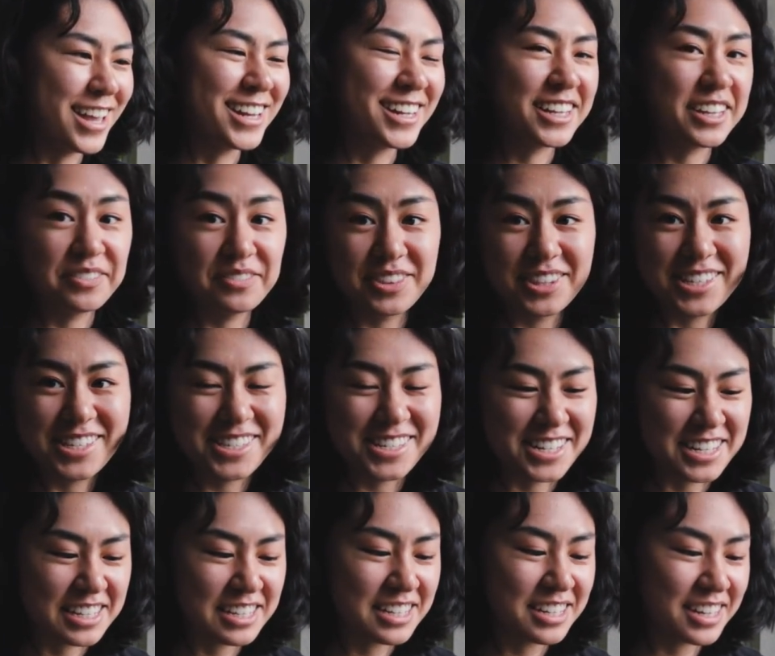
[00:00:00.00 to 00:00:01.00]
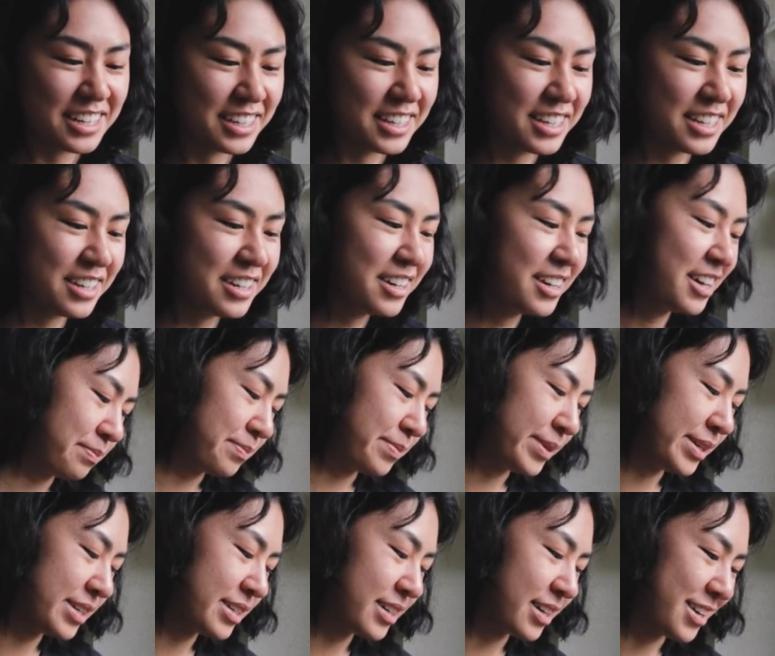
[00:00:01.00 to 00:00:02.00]
any of the sticky icky
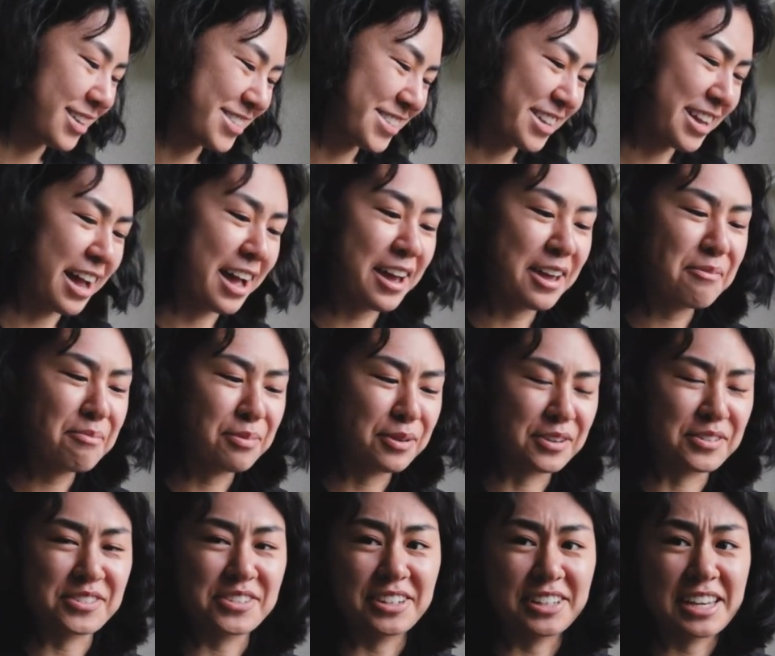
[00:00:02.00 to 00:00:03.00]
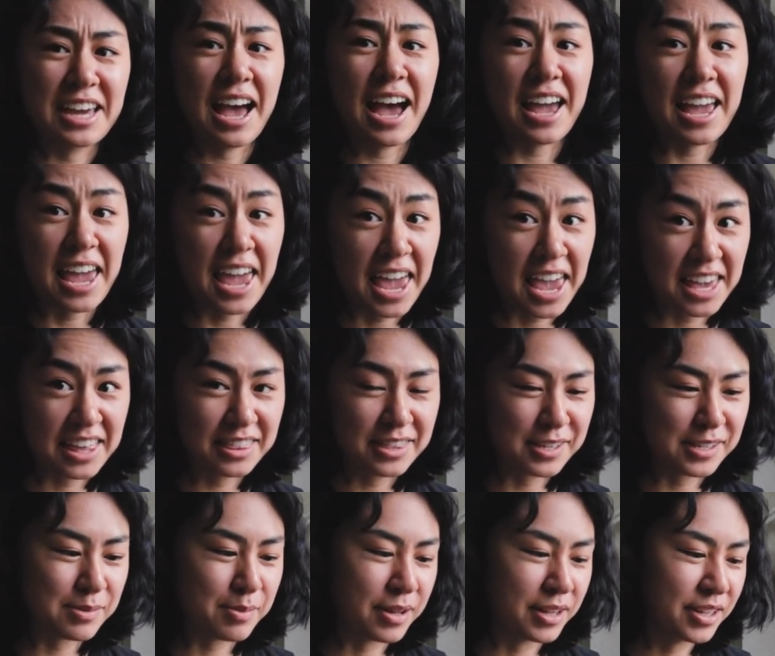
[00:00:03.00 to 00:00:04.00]
because like I personally, I hate the
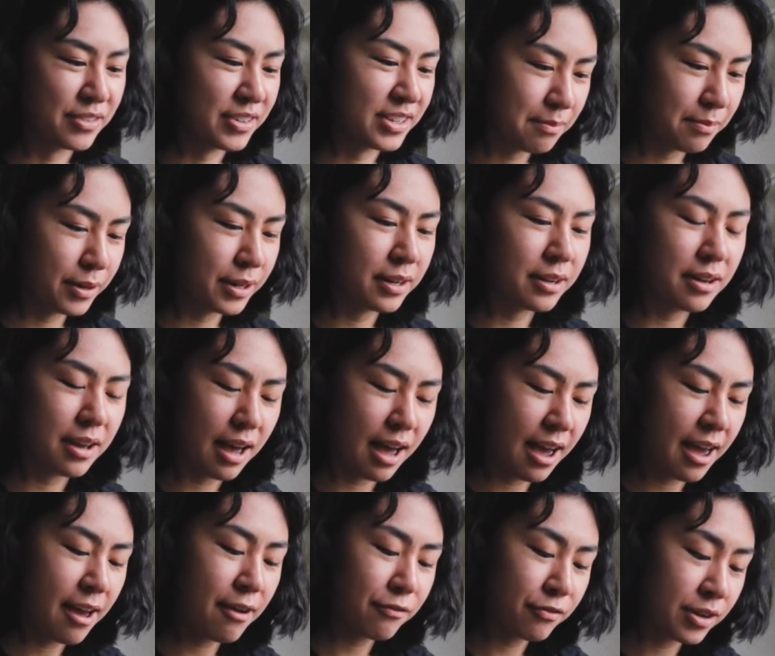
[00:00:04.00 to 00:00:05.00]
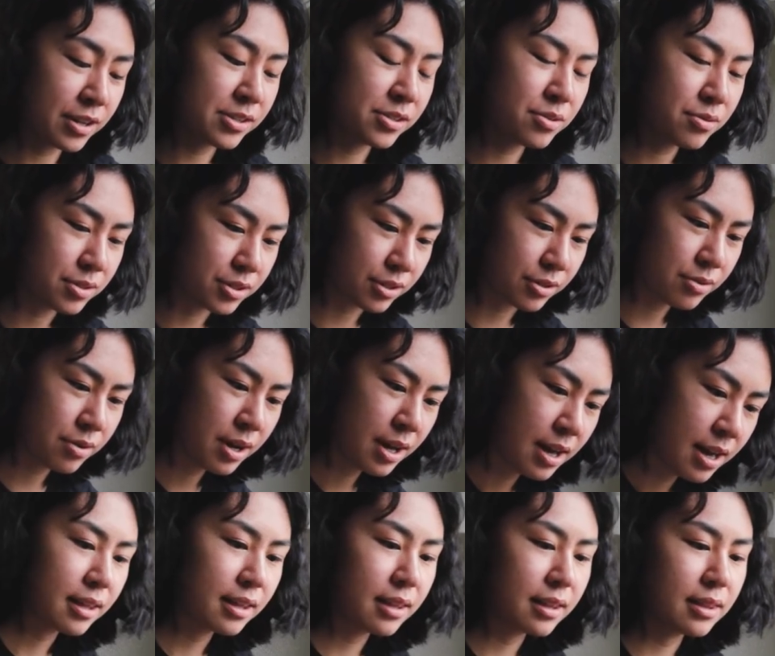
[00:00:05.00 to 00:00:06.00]
smell of it. But I have friends who do.
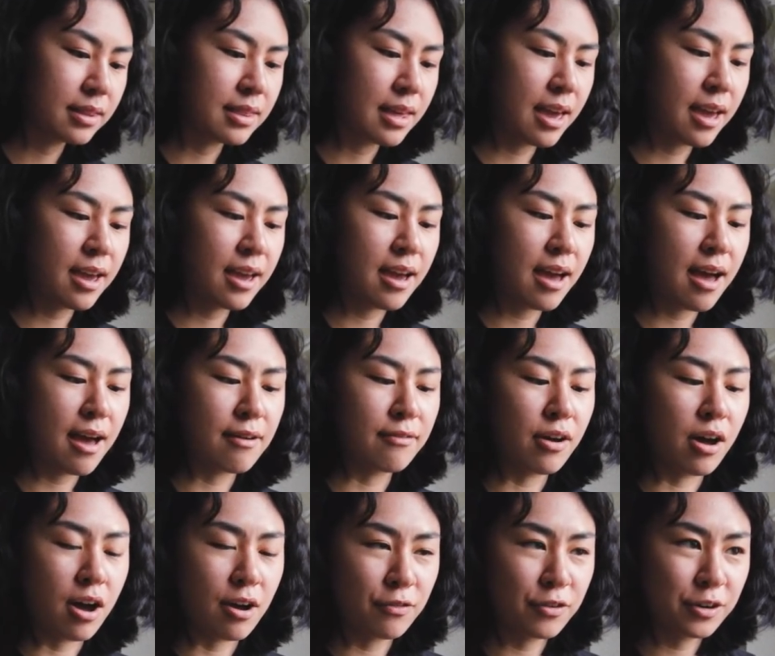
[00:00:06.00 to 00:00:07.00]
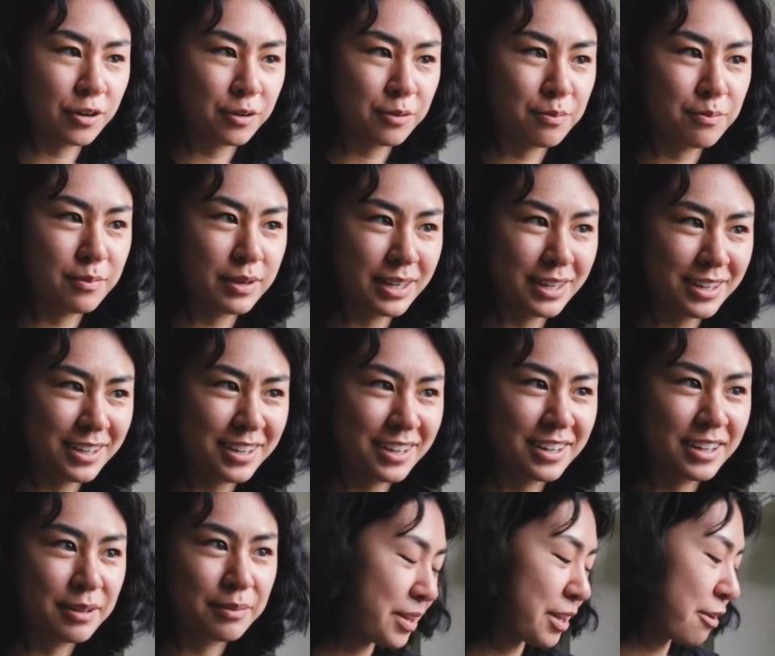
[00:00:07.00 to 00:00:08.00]
They have offered me
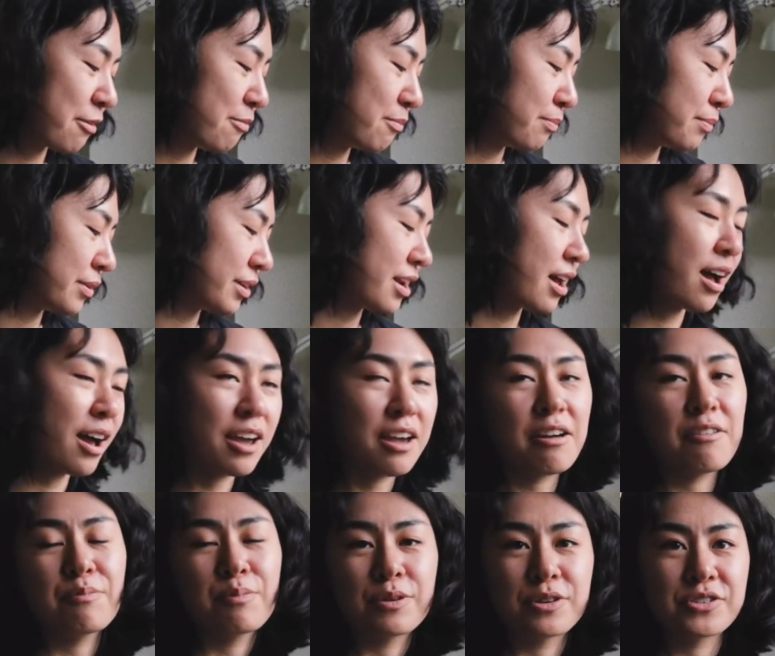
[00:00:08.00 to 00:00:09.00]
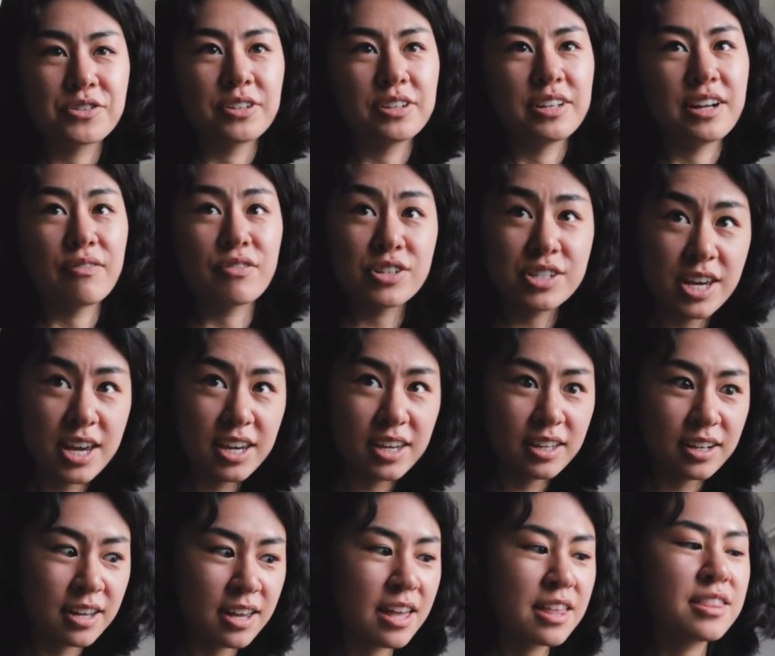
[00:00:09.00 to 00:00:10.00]
but I have personally never
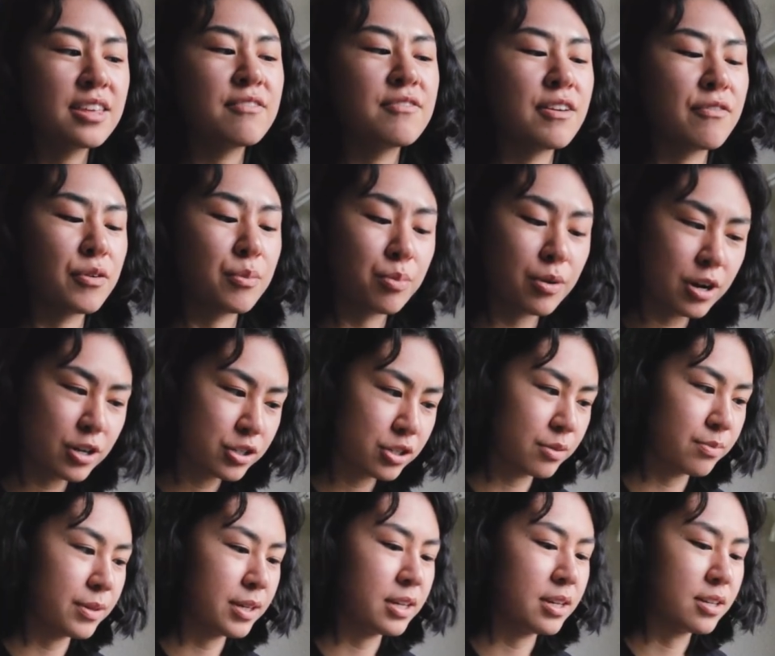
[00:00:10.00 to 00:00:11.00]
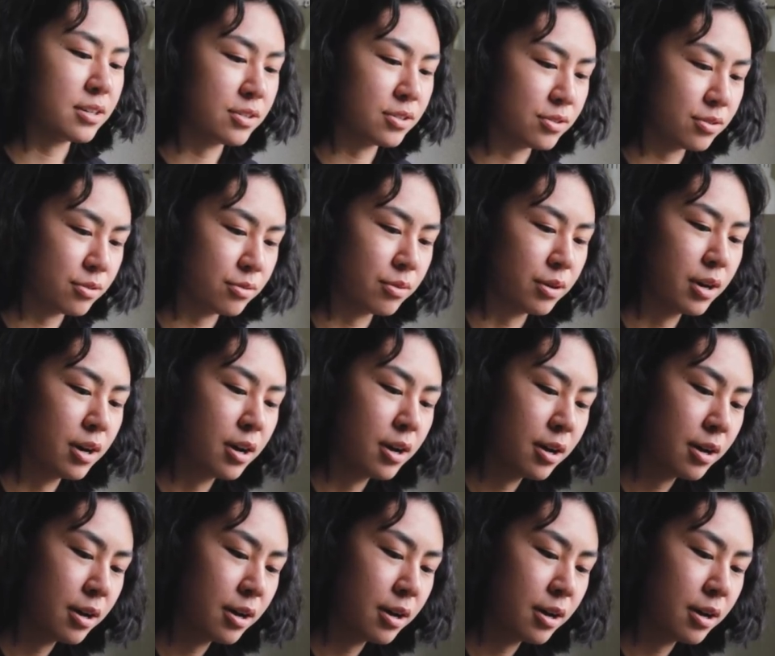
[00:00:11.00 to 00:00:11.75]
taken it and they've never pressured me into